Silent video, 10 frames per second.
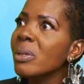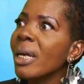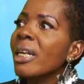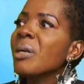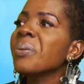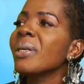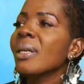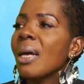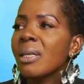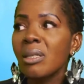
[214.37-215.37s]
and I
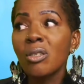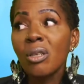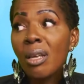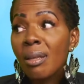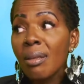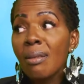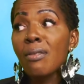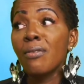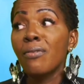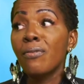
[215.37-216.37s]
realized in
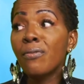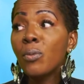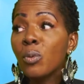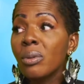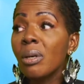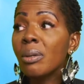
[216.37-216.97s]
the food,